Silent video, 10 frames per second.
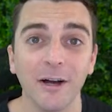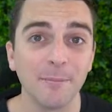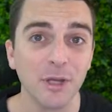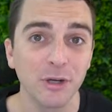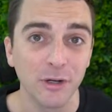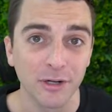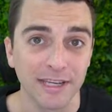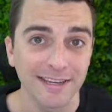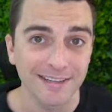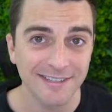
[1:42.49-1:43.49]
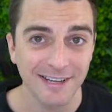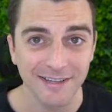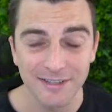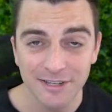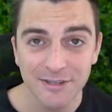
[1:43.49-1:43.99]
up the cookie
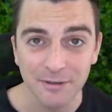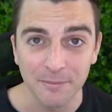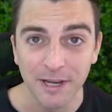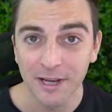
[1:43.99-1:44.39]
consent system.